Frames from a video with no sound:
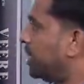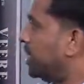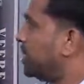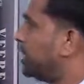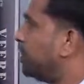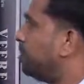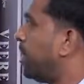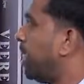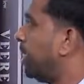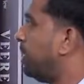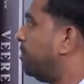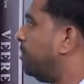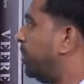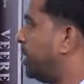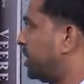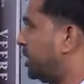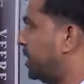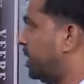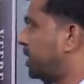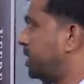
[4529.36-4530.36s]
by the
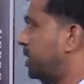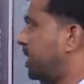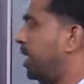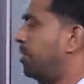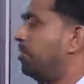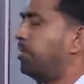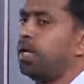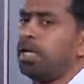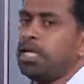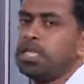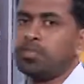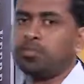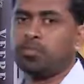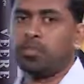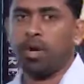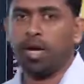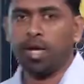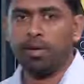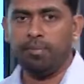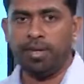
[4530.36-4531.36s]
business name, it is
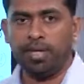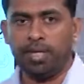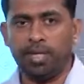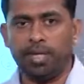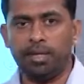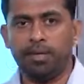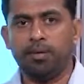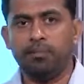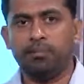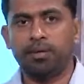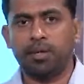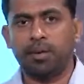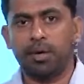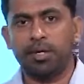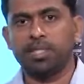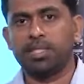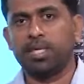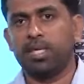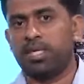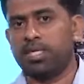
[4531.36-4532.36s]
prohibited
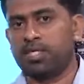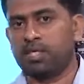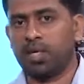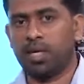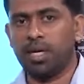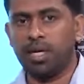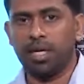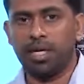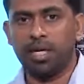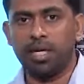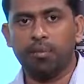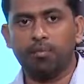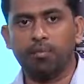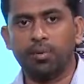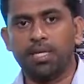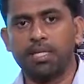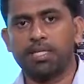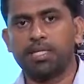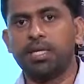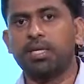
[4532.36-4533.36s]
because it is not a legal
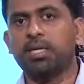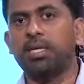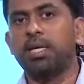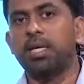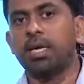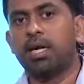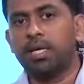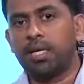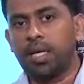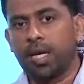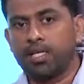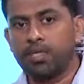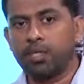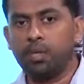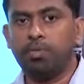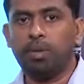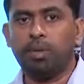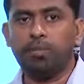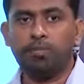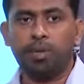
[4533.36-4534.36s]
person. Tax should
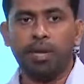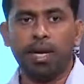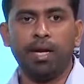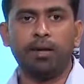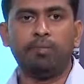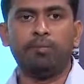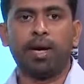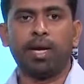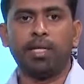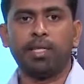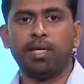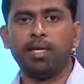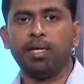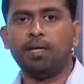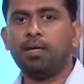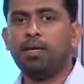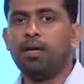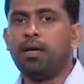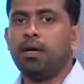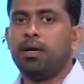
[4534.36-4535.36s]
be paid by the
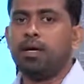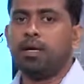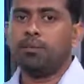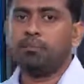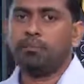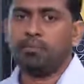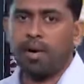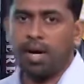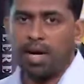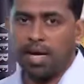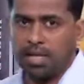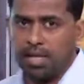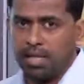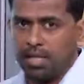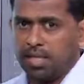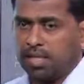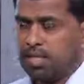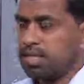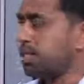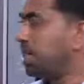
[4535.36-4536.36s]

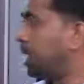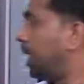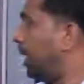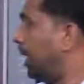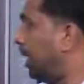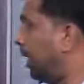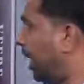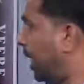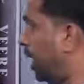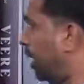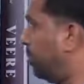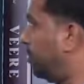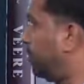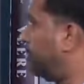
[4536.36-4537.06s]
partner's name.